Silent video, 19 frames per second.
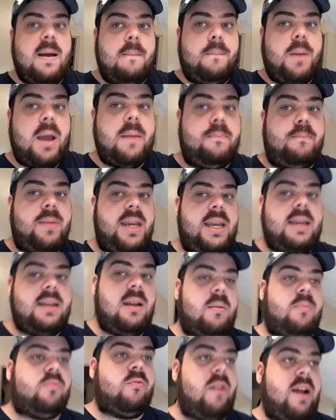by beating
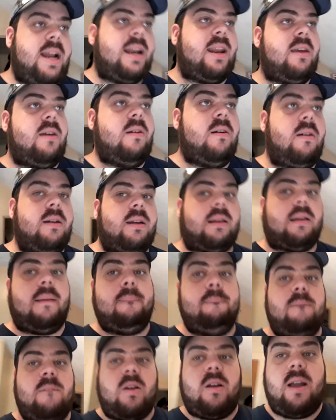up Randy Orton,
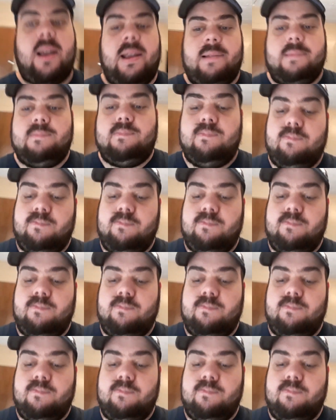right?